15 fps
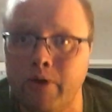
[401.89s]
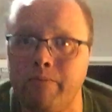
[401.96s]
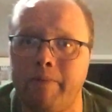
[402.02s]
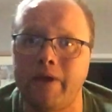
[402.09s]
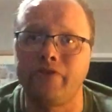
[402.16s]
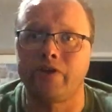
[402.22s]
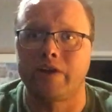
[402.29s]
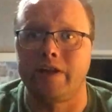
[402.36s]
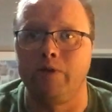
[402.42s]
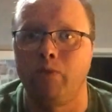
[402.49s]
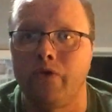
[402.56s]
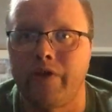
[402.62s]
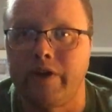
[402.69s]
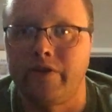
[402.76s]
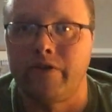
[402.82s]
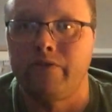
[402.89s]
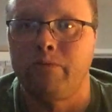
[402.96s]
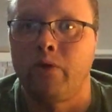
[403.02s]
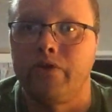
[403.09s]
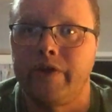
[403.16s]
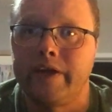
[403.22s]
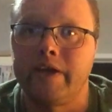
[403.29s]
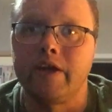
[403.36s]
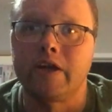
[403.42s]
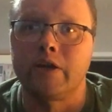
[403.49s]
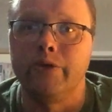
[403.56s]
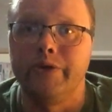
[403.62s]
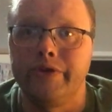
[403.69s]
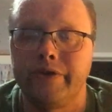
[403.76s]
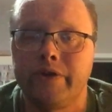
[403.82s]
But basically what they
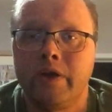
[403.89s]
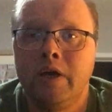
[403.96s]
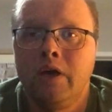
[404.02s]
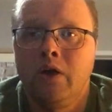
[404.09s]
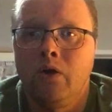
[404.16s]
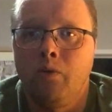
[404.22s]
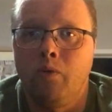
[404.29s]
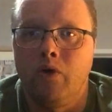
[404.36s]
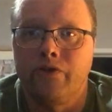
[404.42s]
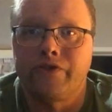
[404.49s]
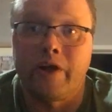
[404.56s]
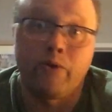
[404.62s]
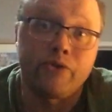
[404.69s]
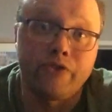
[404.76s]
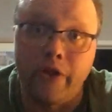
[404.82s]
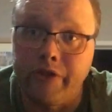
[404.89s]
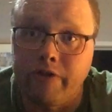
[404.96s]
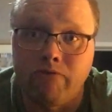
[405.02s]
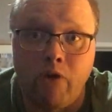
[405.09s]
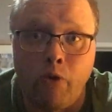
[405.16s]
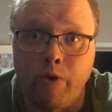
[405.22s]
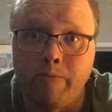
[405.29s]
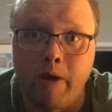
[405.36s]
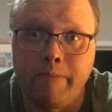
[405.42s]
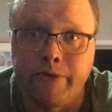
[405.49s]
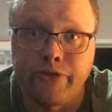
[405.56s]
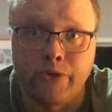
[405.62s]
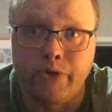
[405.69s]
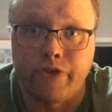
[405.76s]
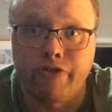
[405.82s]
concluded was there was nothing wrong with my
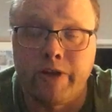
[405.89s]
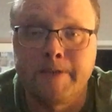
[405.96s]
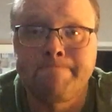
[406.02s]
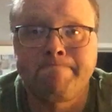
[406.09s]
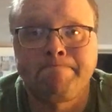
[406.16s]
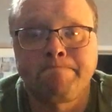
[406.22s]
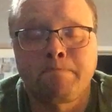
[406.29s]
pituitary.